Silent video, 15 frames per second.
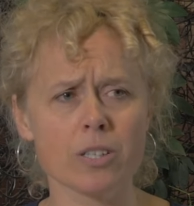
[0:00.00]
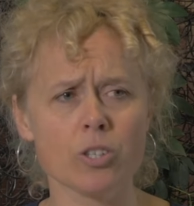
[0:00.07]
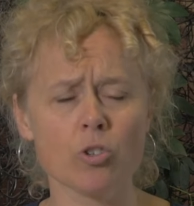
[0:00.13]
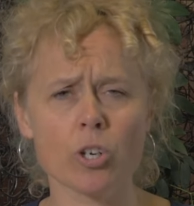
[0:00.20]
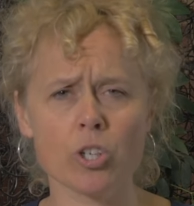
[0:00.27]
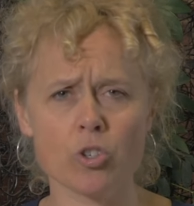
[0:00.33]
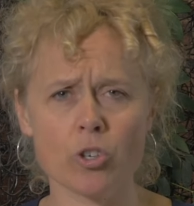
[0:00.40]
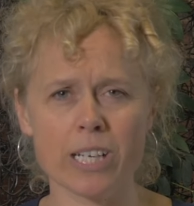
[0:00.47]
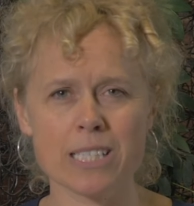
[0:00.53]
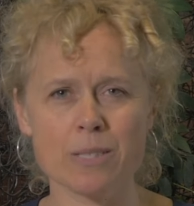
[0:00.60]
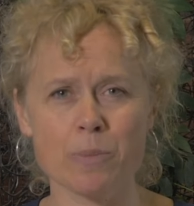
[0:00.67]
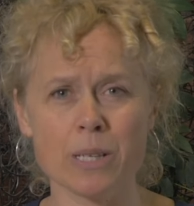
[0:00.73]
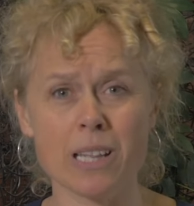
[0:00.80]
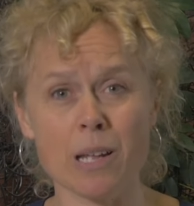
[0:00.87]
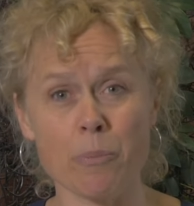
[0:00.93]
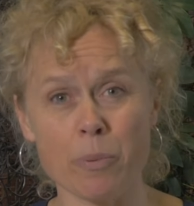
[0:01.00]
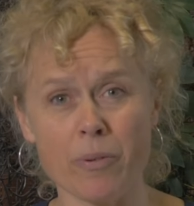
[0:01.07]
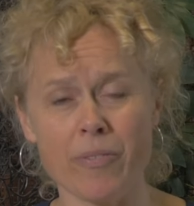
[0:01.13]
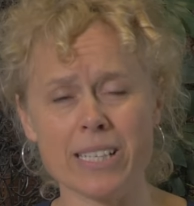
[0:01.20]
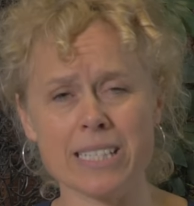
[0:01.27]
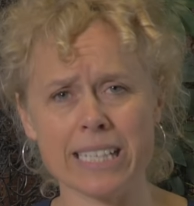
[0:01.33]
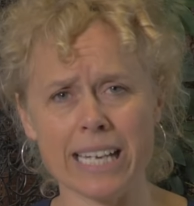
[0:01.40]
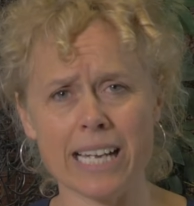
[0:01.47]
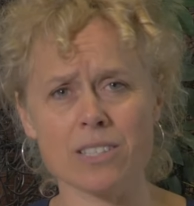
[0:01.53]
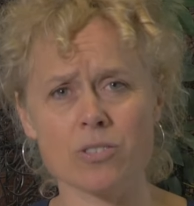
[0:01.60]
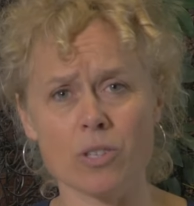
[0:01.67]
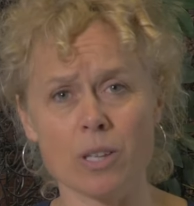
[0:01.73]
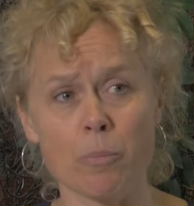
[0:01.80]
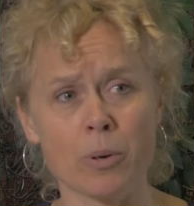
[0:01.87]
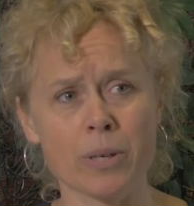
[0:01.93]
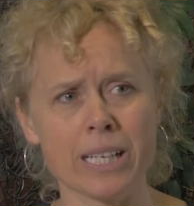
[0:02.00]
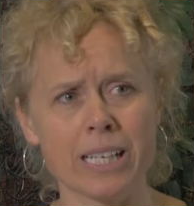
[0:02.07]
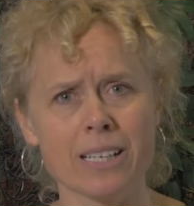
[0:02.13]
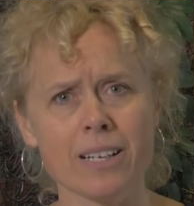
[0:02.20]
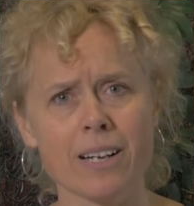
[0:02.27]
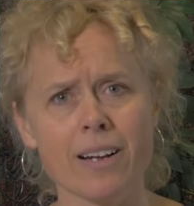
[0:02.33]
neurotransmitter that prevents cancer in the body.